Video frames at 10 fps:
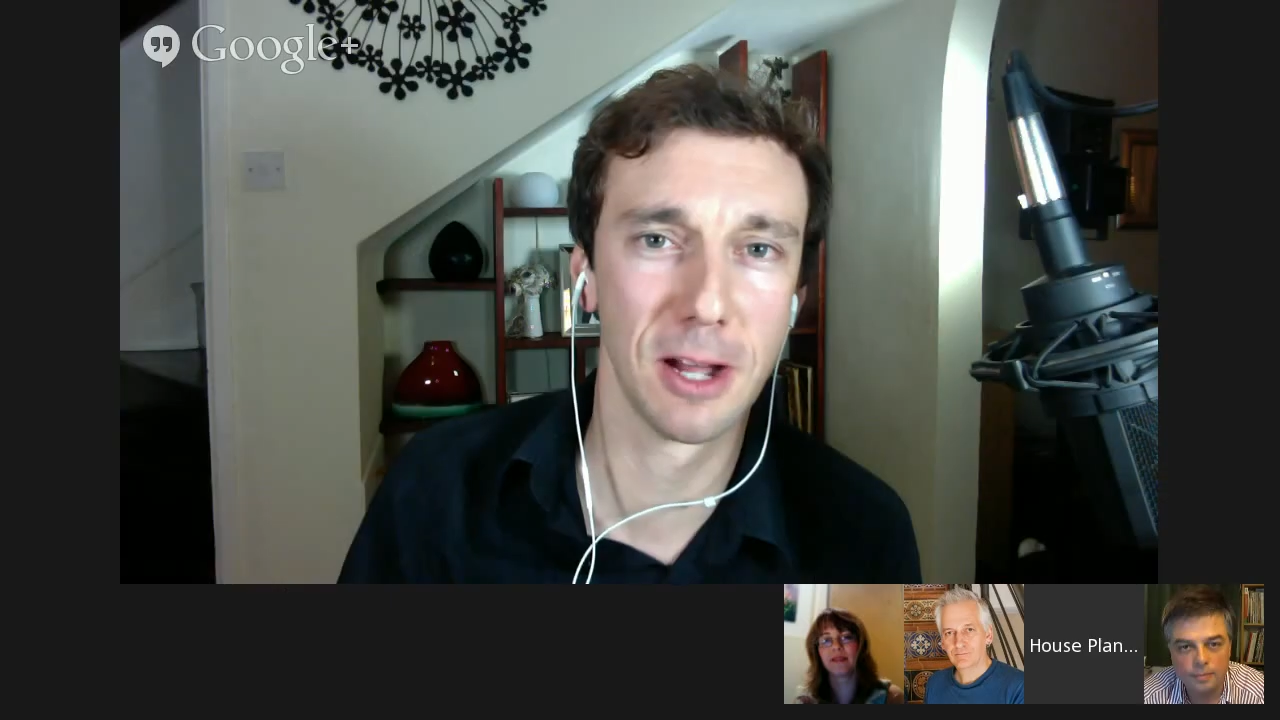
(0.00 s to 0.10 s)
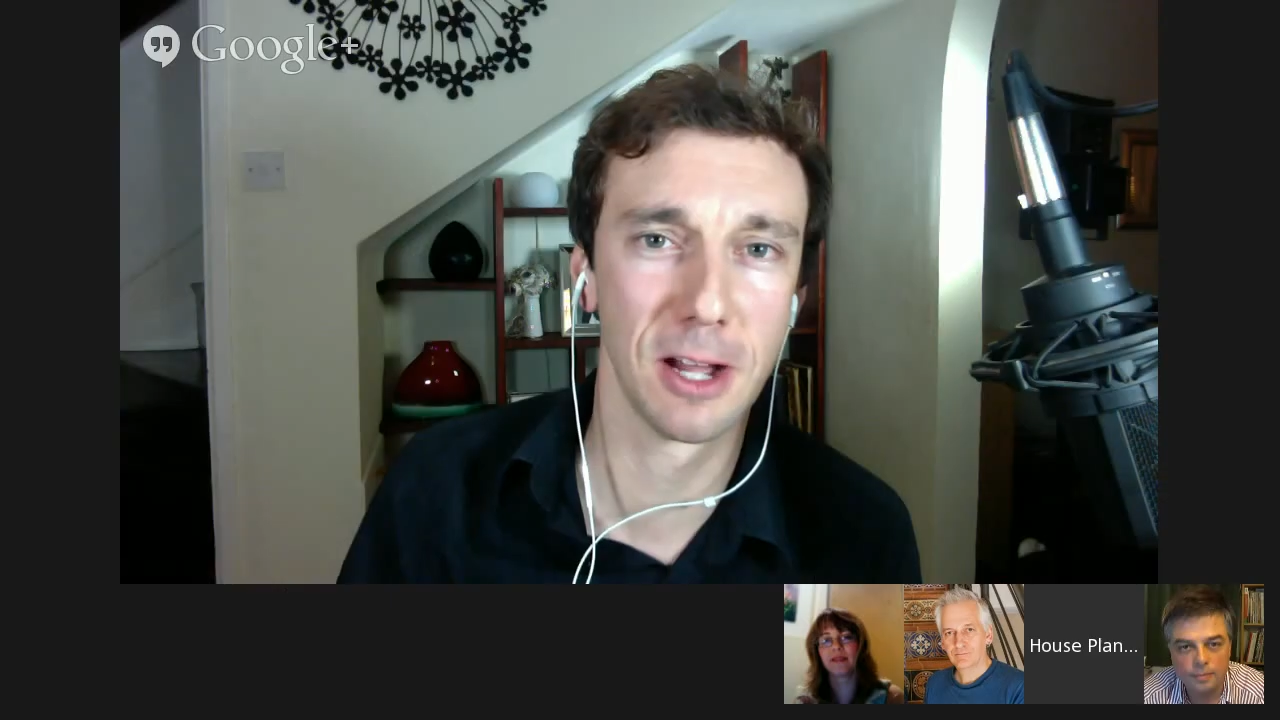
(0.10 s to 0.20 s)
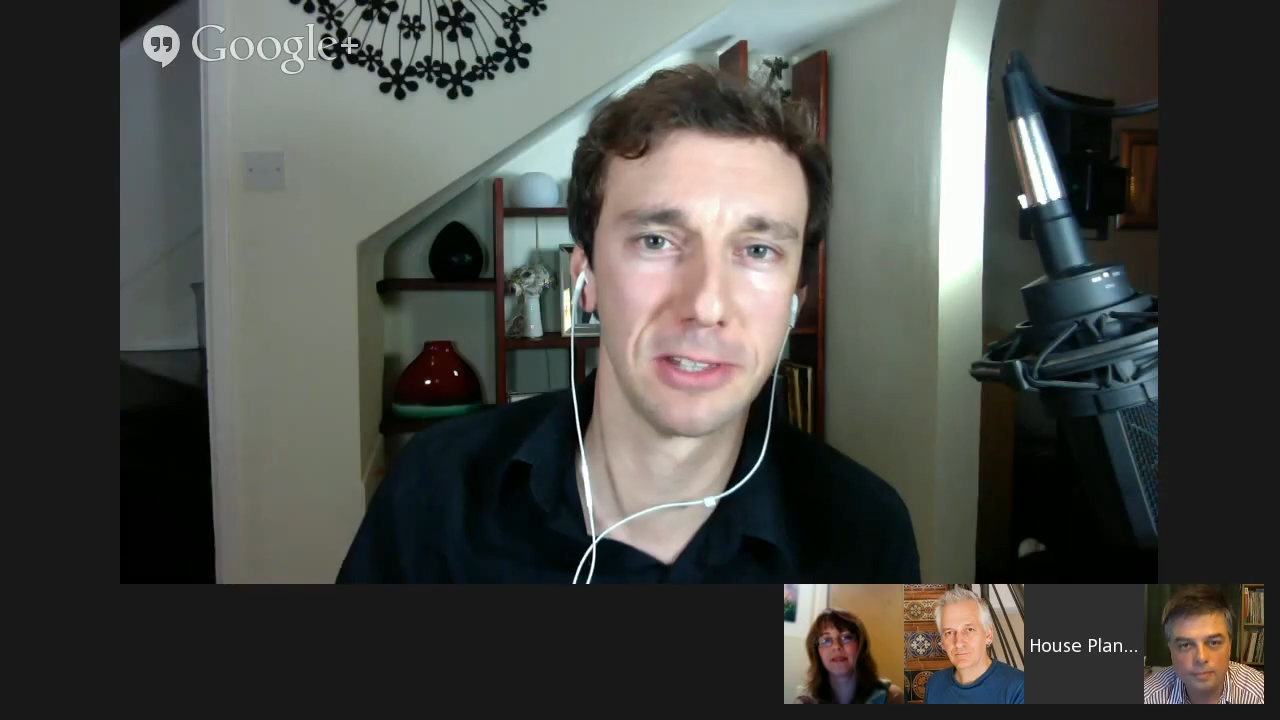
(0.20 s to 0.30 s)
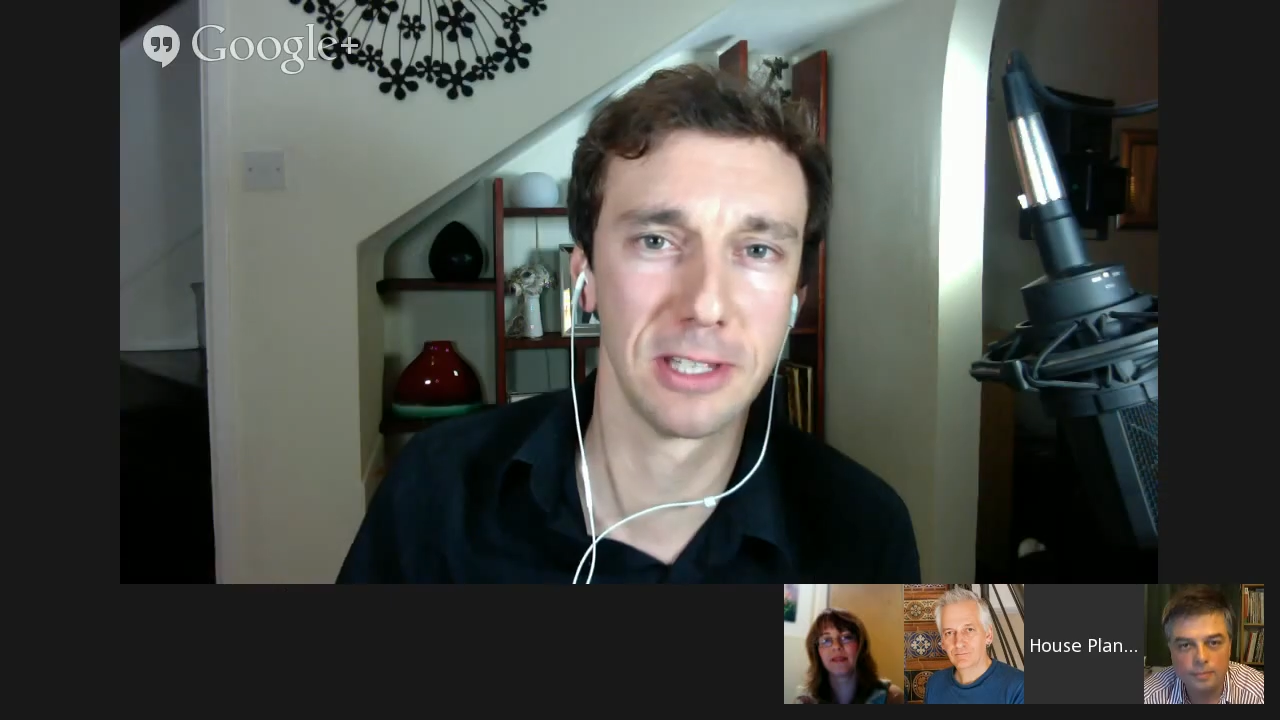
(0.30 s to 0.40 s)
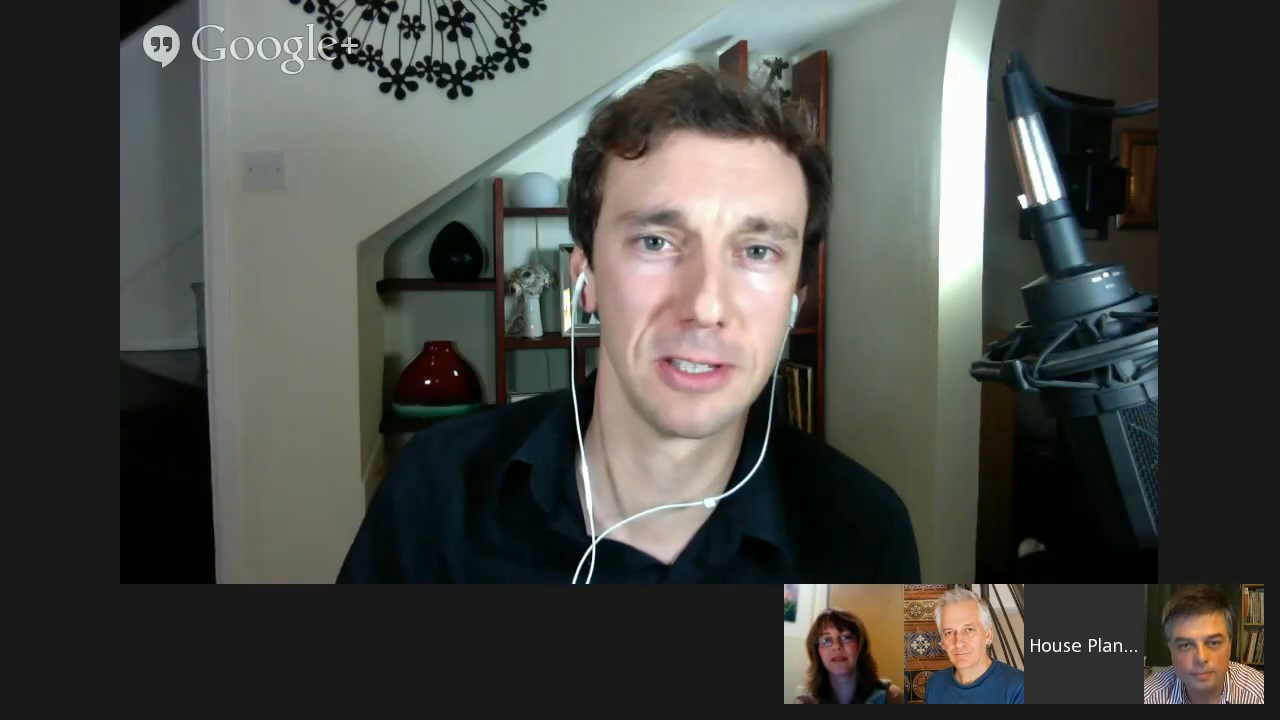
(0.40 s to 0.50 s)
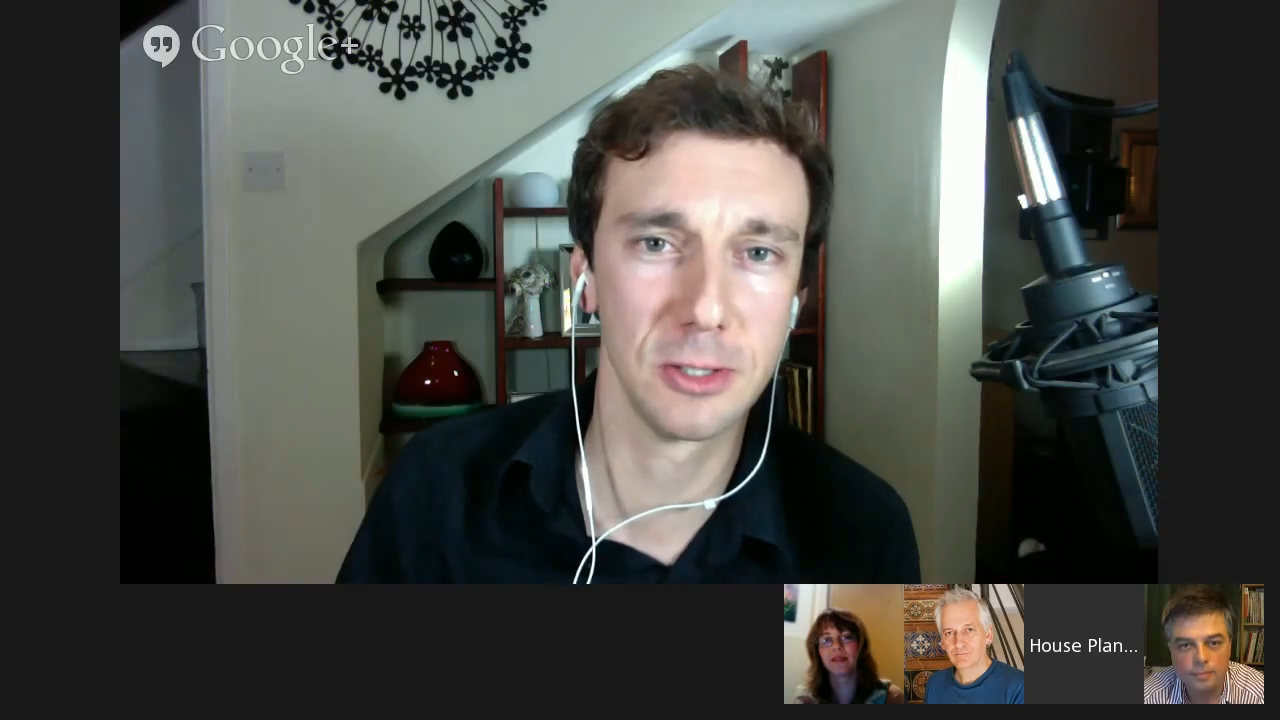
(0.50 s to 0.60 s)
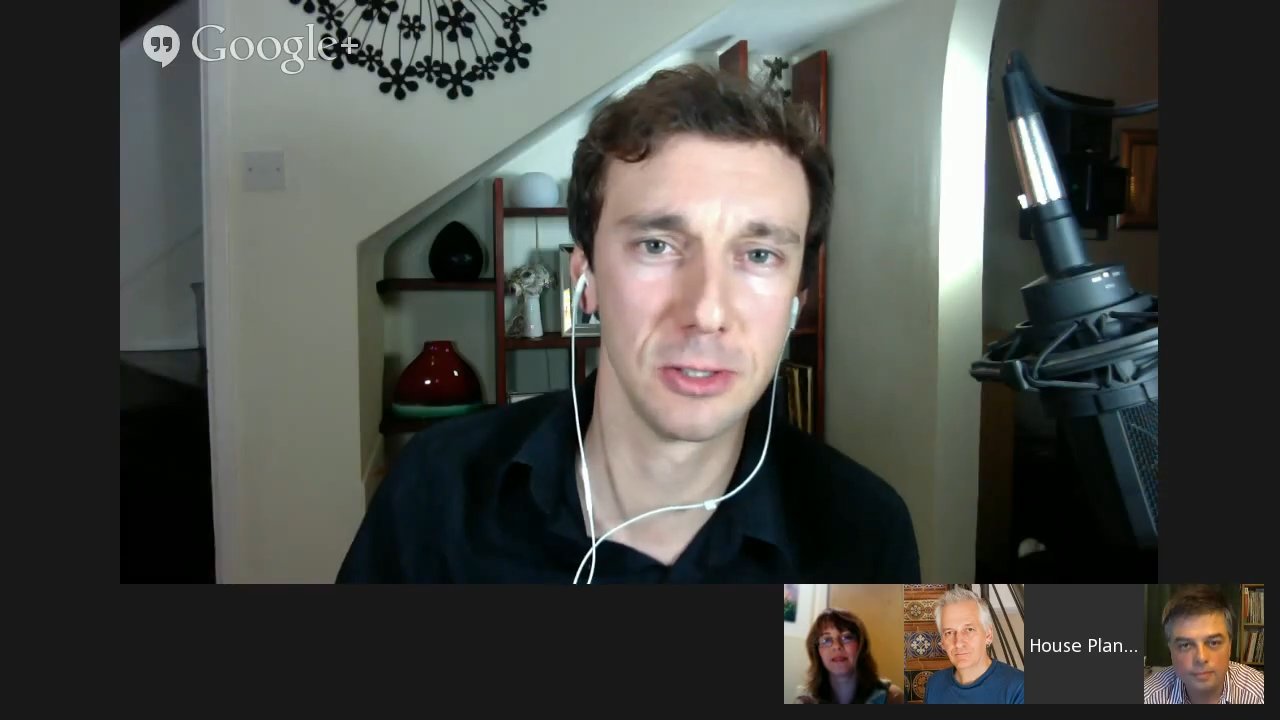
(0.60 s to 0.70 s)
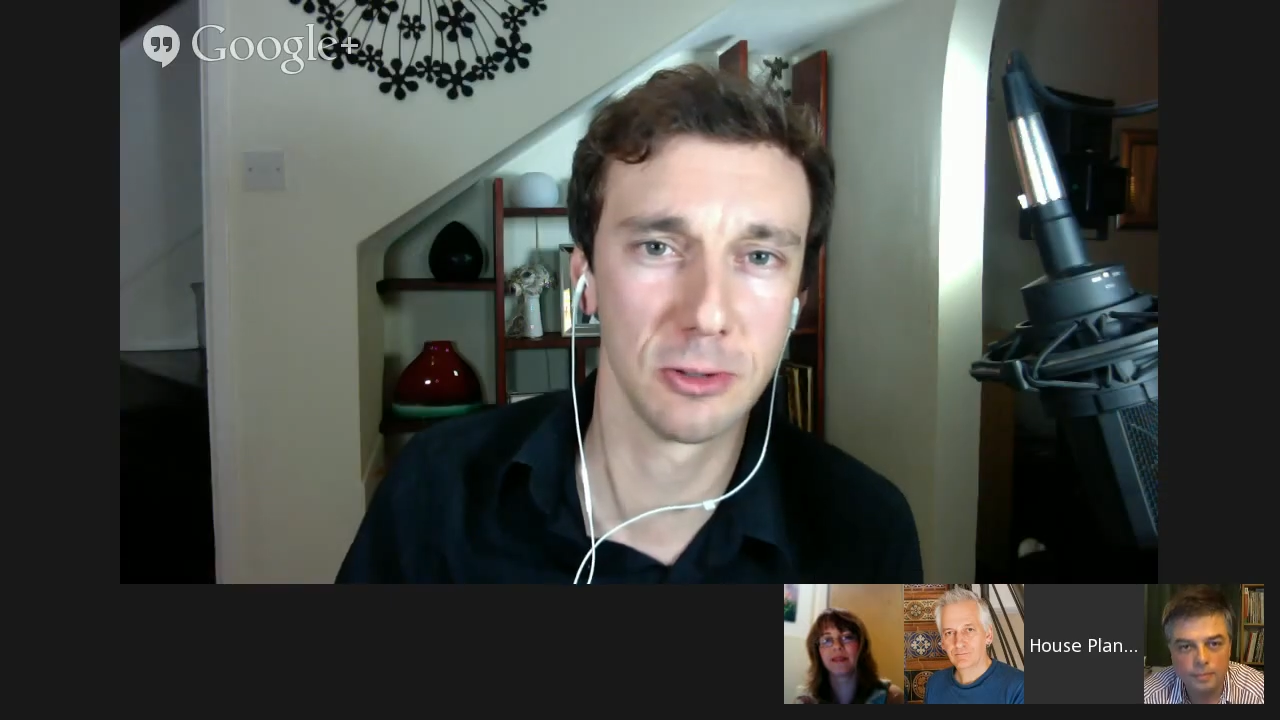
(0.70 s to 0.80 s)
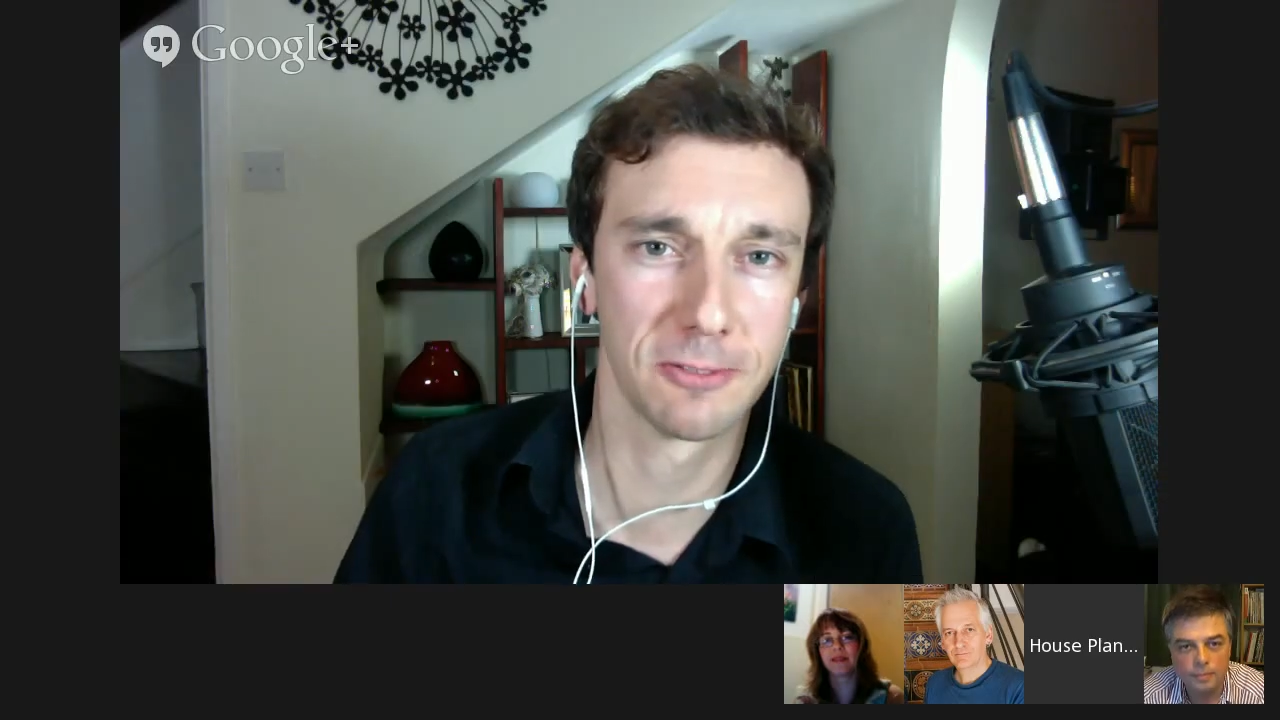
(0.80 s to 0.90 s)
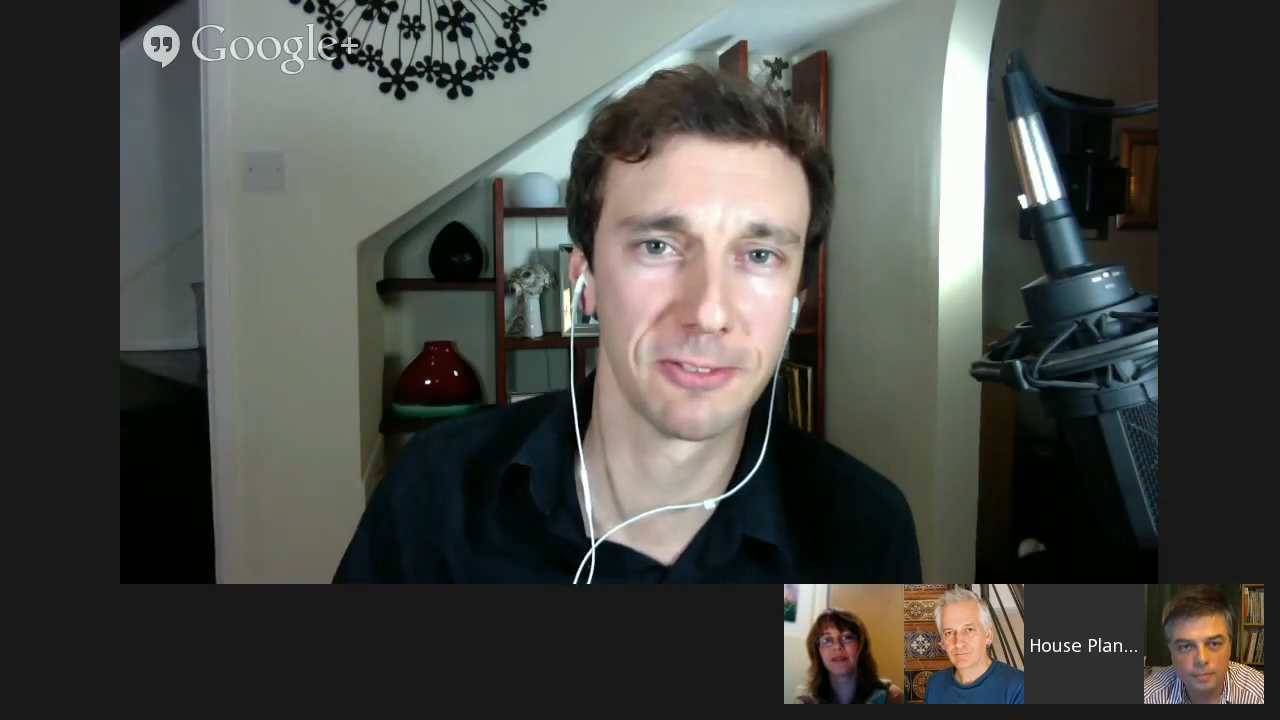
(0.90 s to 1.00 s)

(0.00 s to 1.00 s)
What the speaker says: I think you're a